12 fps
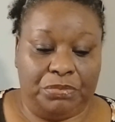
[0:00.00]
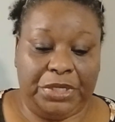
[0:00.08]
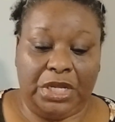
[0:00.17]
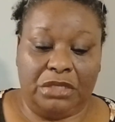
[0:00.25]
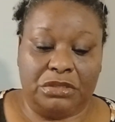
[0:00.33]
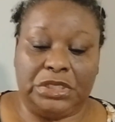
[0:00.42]

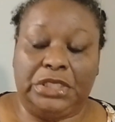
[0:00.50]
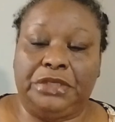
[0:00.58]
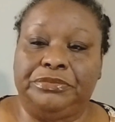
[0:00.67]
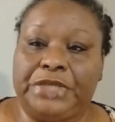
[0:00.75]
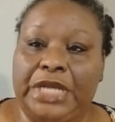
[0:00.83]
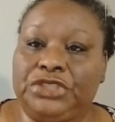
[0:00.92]
because
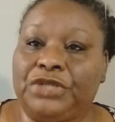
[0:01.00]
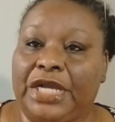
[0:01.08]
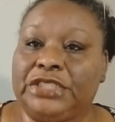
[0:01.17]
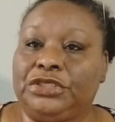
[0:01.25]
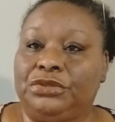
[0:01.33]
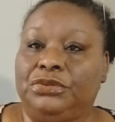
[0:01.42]
I
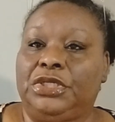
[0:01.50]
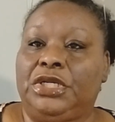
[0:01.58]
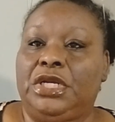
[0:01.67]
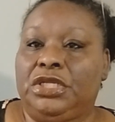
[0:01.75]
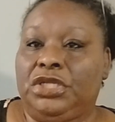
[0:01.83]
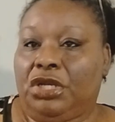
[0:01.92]
try to,
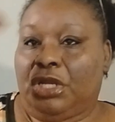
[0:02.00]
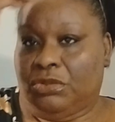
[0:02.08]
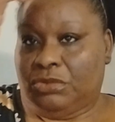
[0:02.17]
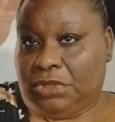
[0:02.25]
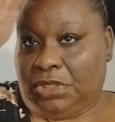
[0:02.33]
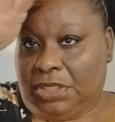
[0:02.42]

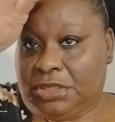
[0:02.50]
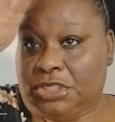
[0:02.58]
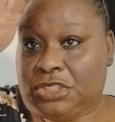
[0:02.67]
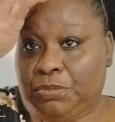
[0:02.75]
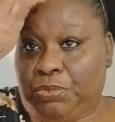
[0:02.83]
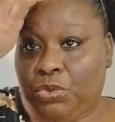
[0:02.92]

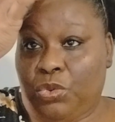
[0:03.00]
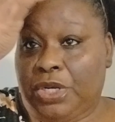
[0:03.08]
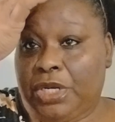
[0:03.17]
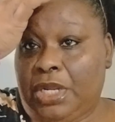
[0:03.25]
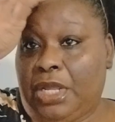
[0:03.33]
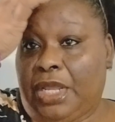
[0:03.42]
to
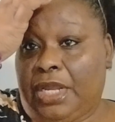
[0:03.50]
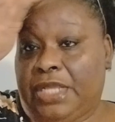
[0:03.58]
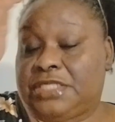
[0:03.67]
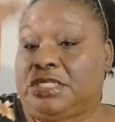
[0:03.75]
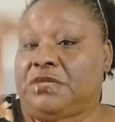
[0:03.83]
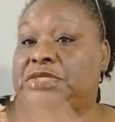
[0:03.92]
support.
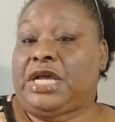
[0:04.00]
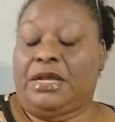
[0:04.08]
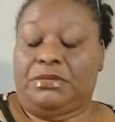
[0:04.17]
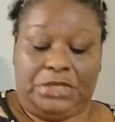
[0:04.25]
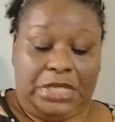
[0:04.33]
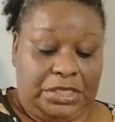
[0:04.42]
And then
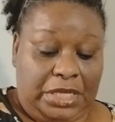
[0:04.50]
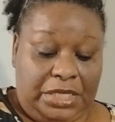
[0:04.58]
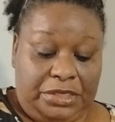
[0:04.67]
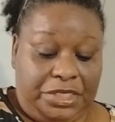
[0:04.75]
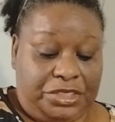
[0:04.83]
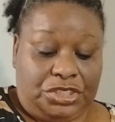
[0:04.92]
sometimes
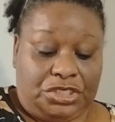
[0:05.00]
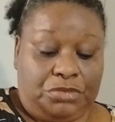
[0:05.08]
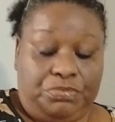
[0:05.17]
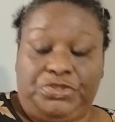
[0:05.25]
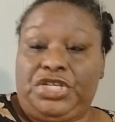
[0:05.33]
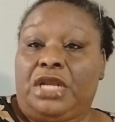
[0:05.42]
I that's just
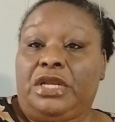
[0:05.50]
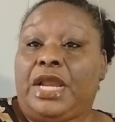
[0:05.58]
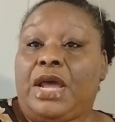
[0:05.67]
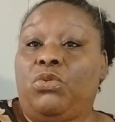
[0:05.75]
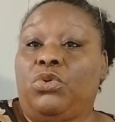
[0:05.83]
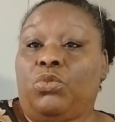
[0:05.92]
a channel
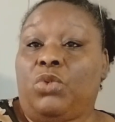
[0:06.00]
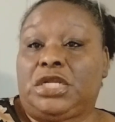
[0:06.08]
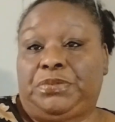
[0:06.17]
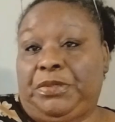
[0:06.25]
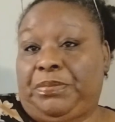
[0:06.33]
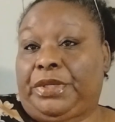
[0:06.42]
that I want to
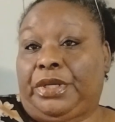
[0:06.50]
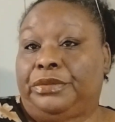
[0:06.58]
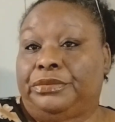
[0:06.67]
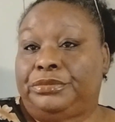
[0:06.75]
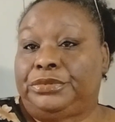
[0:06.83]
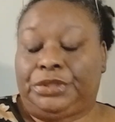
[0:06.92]
watch people
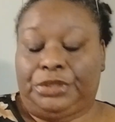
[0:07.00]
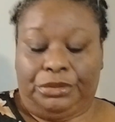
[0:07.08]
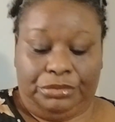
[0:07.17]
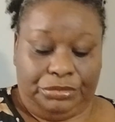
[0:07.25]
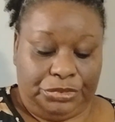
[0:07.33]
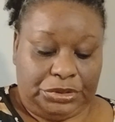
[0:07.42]
on,
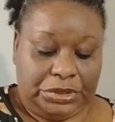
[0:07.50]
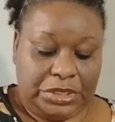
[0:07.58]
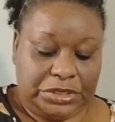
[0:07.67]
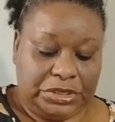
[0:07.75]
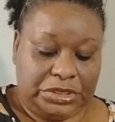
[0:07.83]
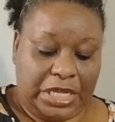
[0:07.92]

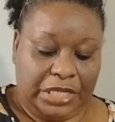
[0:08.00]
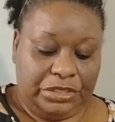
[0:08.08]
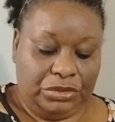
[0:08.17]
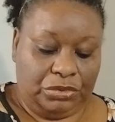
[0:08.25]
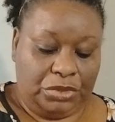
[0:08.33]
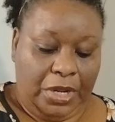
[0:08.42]
That's just how
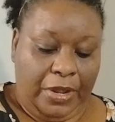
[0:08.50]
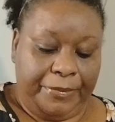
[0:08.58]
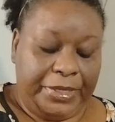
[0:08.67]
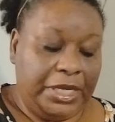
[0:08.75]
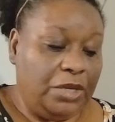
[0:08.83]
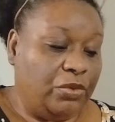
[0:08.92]
I do.
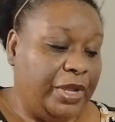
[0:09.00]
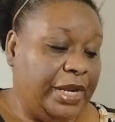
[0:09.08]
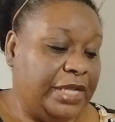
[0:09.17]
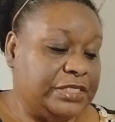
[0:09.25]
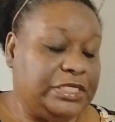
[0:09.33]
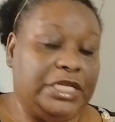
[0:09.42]
But anyway,
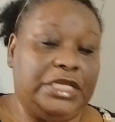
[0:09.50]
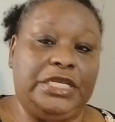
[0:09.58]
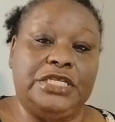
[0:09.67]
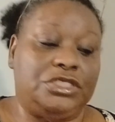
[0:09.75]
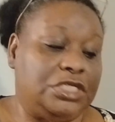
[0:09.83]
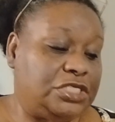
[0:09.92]
like I said,
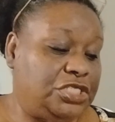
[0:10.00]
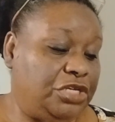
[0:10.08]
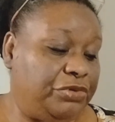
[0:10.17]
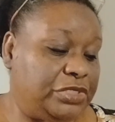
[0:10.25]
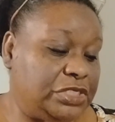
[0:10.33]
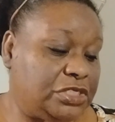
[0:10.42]
this
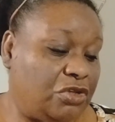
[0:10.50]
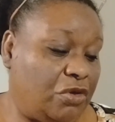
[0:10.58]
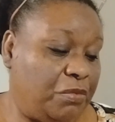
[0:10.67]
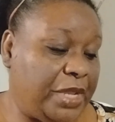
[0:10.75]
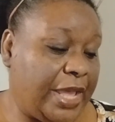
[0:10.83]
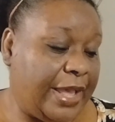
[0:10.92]
series is
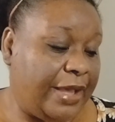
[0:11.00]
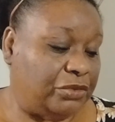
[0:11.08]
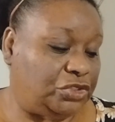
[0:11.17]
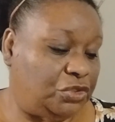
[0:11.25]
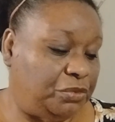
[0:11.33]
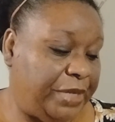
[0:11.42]
going to be
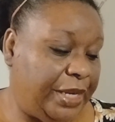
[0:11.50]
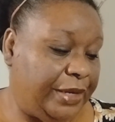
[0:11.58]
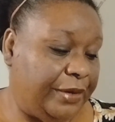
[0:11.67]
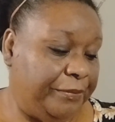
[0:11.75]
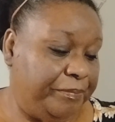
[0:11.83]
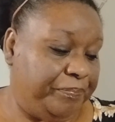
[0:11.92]
how to
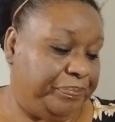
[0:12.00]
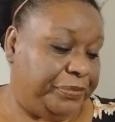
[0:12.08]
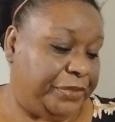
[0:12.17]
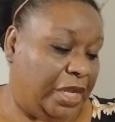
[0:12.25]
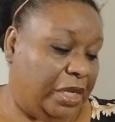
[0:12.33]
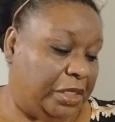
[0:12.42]
make,
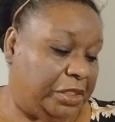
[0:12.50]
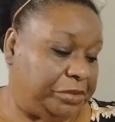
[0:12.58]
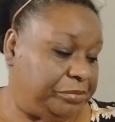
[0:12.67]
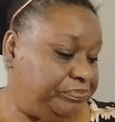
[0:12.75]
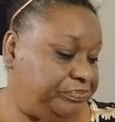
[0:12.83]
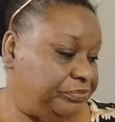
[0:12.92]
let